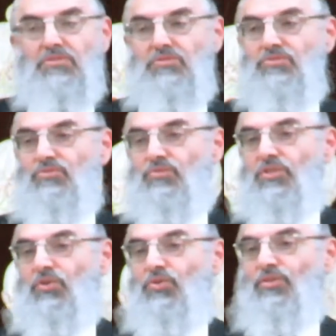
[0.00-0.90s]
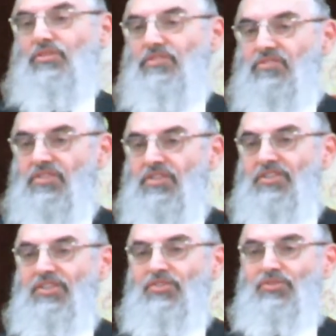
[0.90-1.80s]
you want to call it a
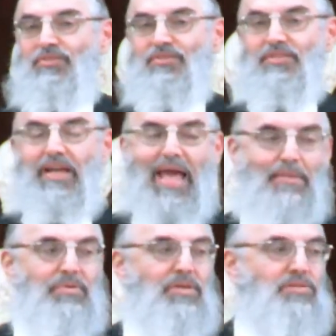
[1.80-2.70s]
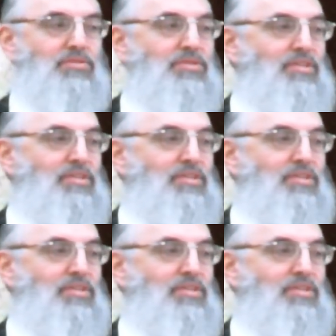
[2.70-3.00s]
sickness or a habit.